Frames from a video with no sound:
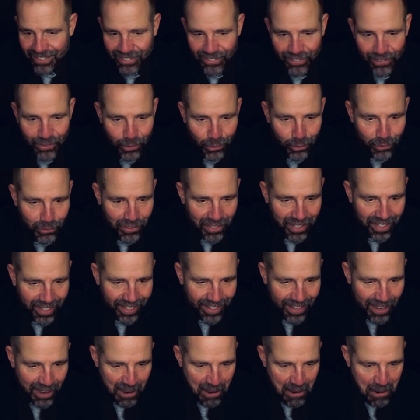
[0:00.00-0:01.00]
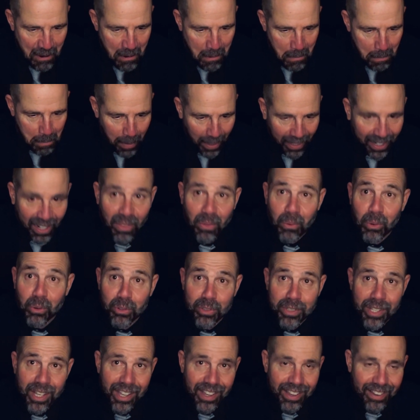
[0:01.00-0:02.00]
You see, back in those
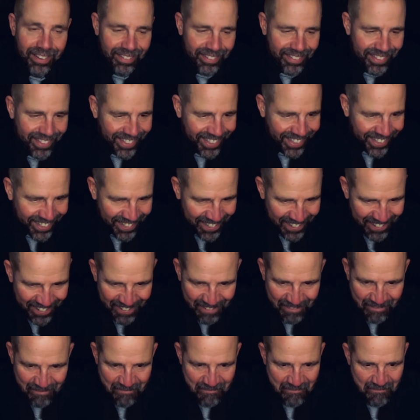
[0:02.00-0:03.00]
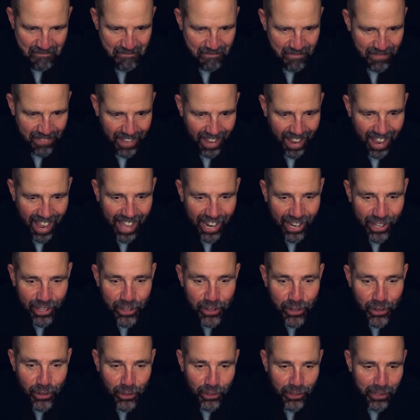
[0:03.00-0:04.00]
days, I had a
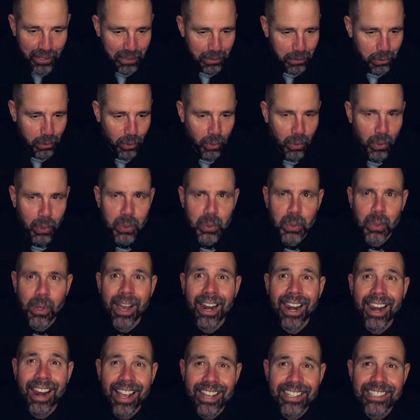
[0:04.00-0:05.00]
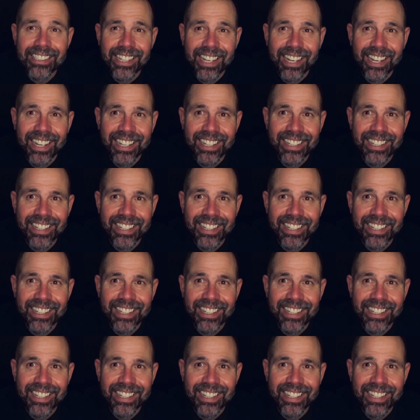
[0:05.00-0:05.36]
yearning to go to Alaska.